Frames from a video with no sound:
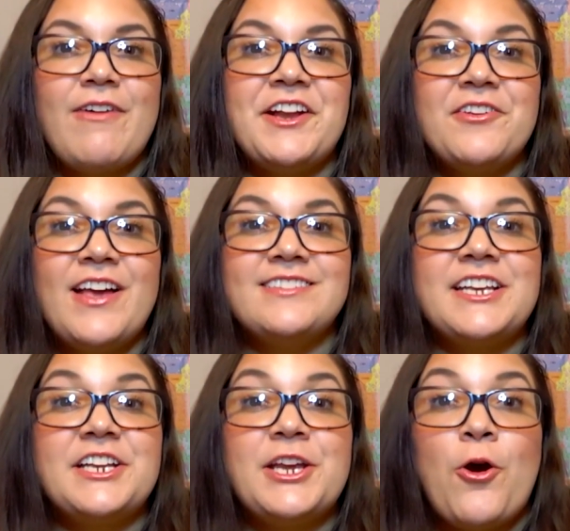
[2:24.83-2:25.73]

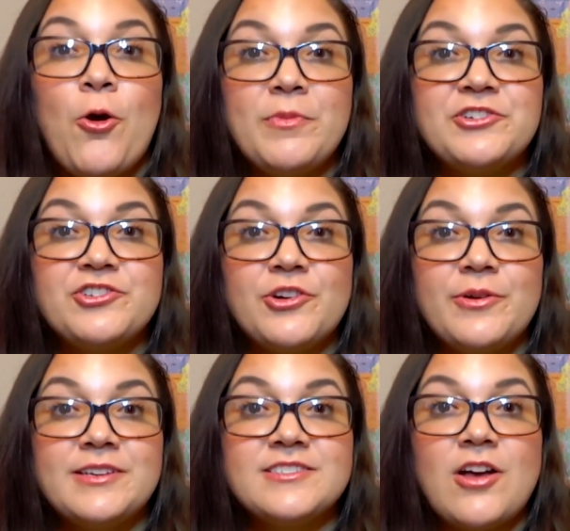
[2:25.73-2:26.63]
Finalize any home
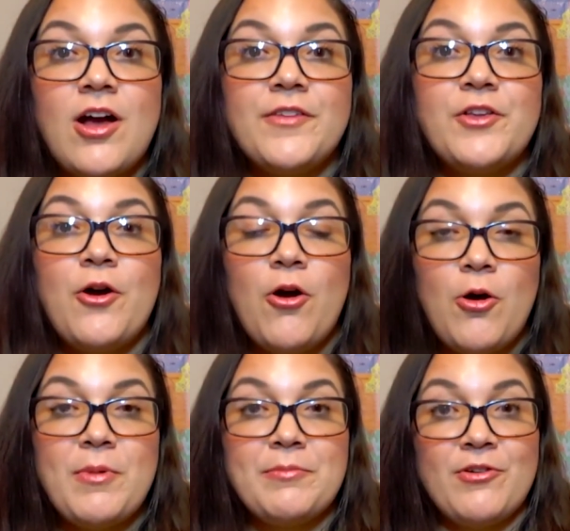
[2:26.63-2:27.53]
insurance on the
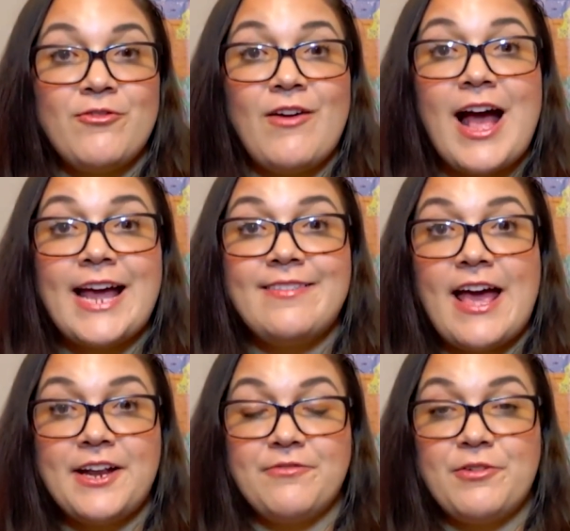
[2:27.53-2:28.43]
home and provide
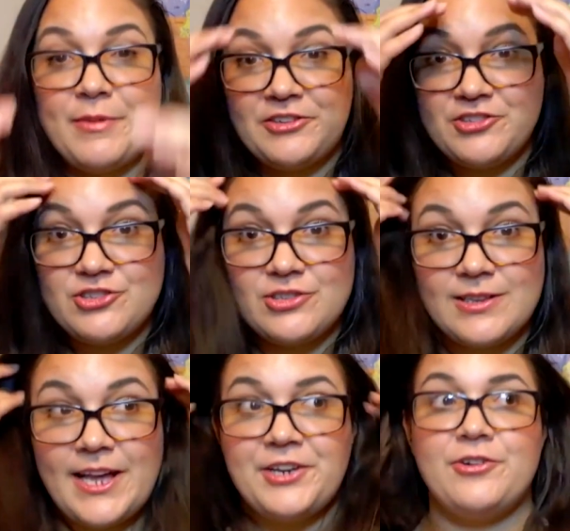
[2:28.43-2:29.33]
that information to
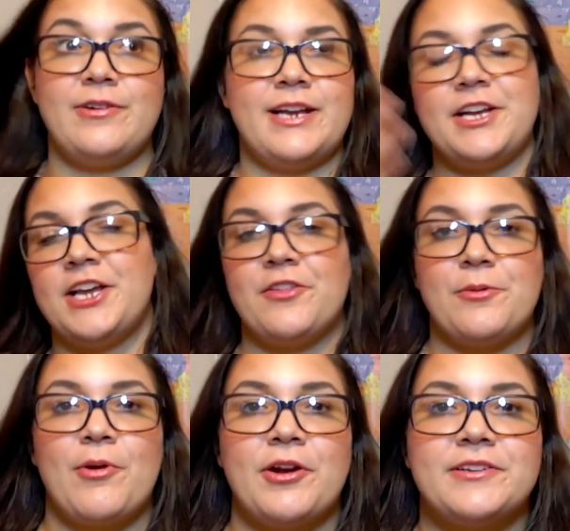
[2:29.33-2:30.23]
the lender and any
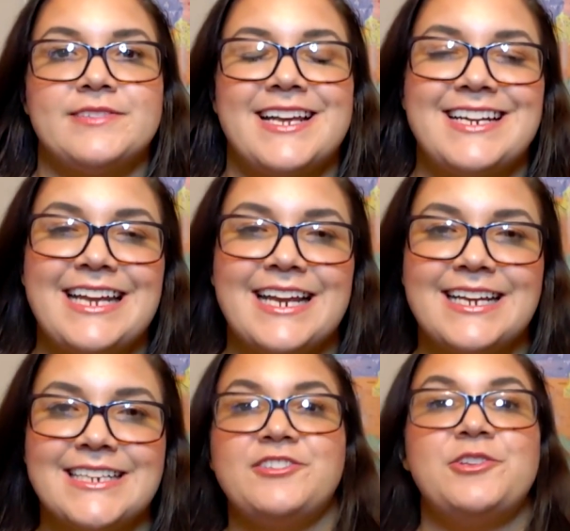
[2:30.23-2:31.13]
other parties that need it.